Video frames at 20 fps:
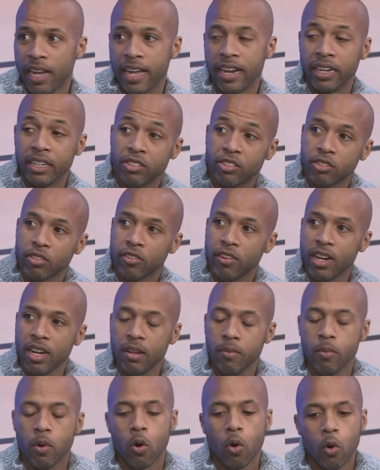at Instagram,
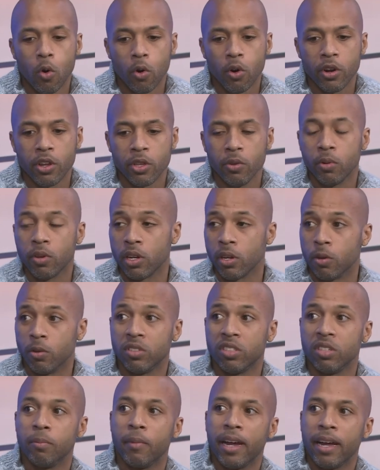mm -hmm. or you can go
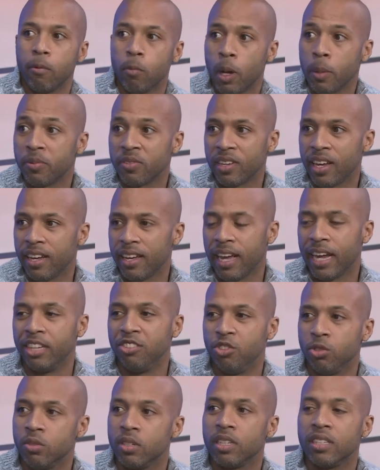to my website at
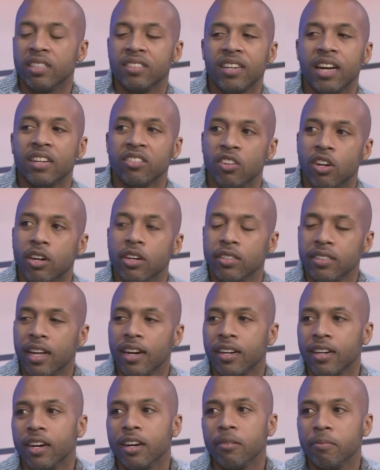
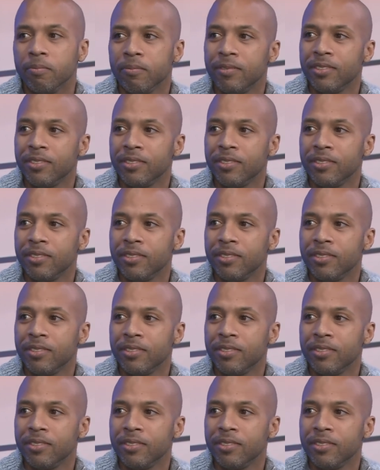juniordesignsart.com.